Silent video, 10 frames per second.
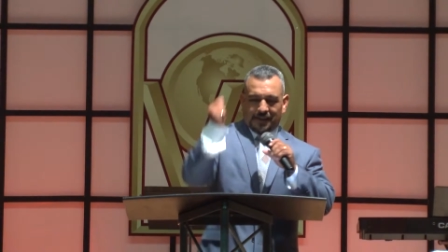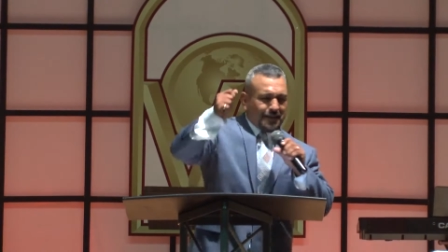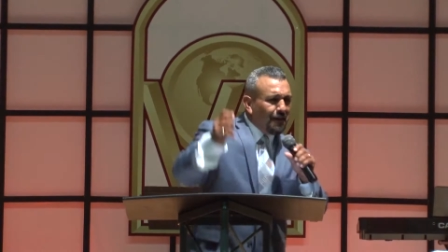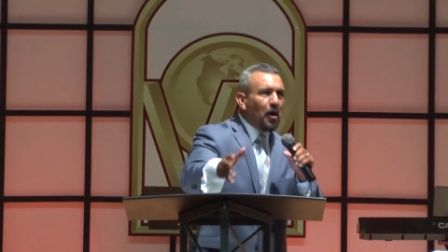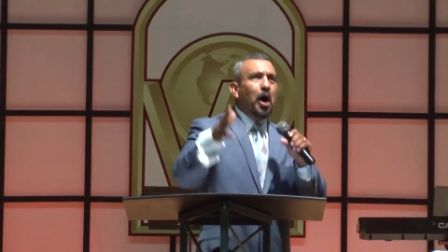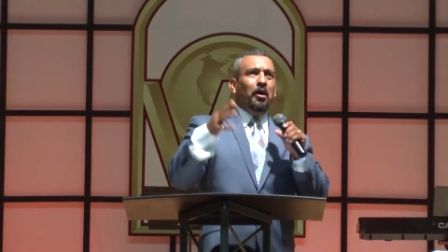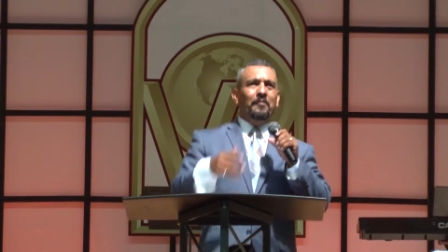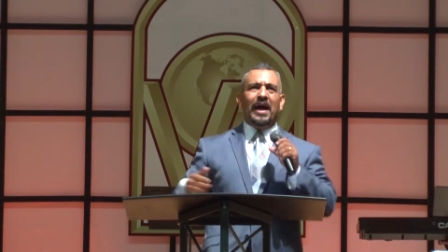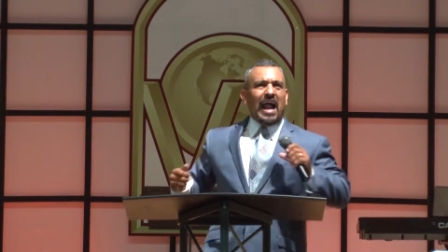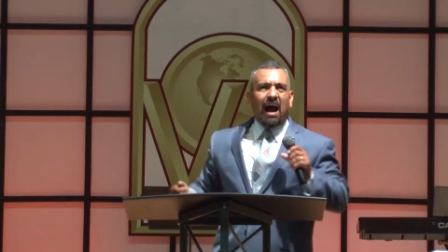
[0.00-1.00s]
Come on,
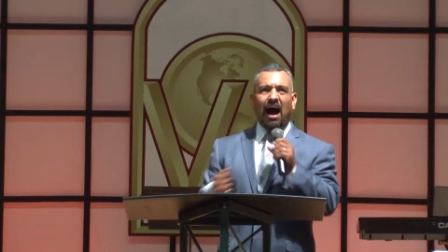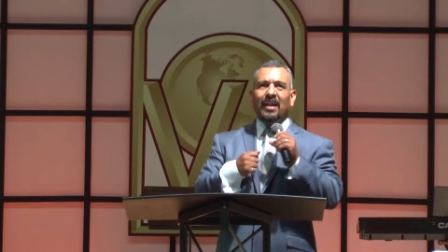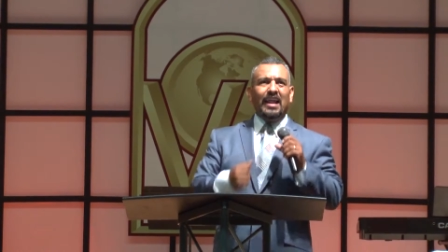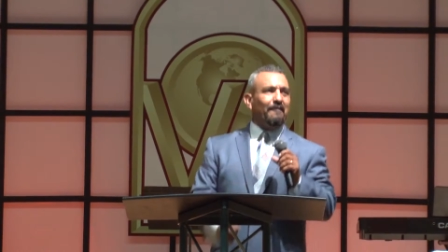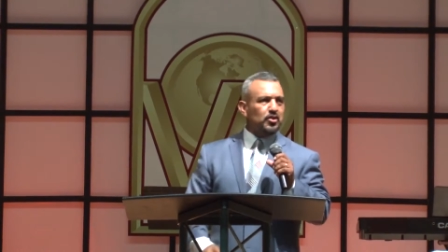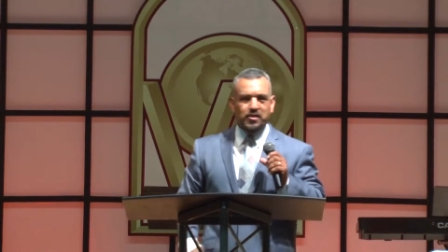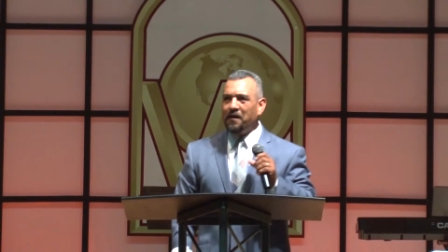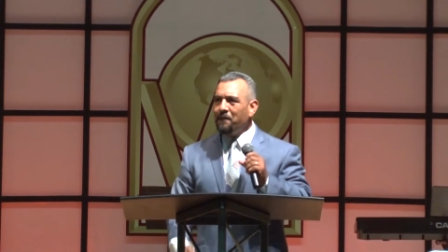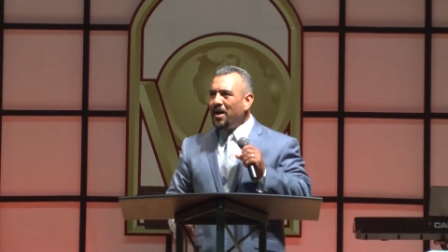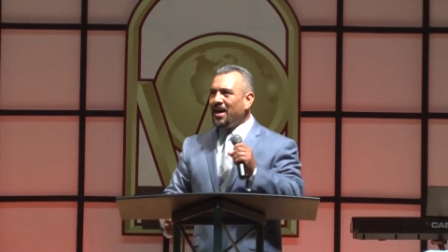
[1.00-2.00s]
man. I, I love you
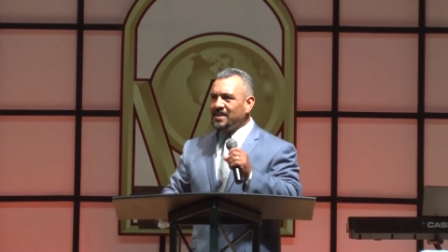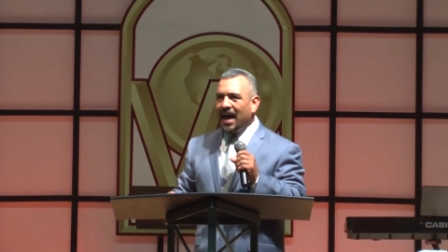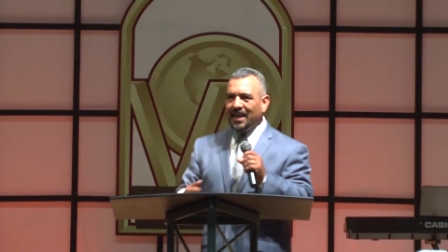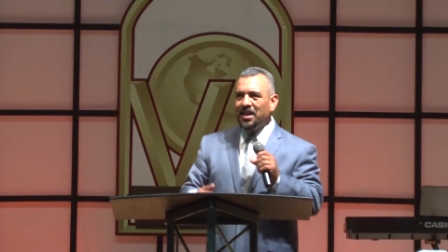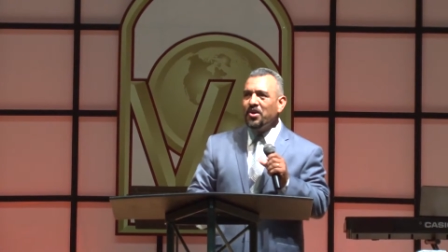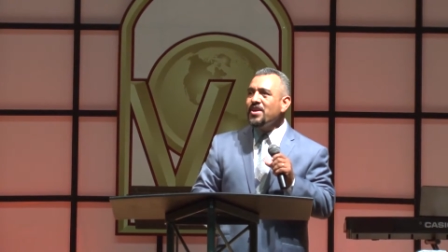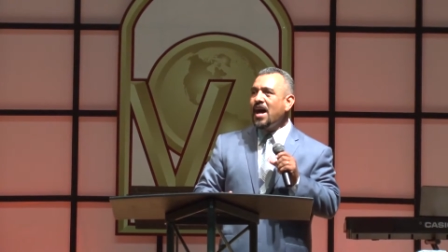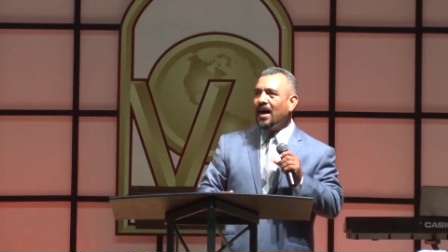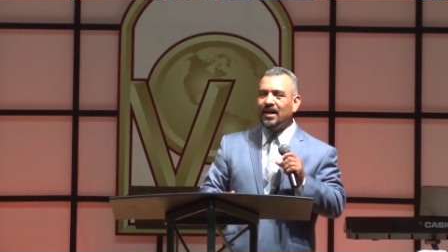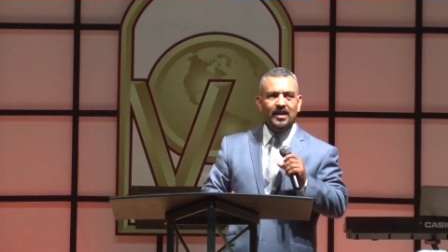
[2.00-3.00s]
so much. Hallelujah.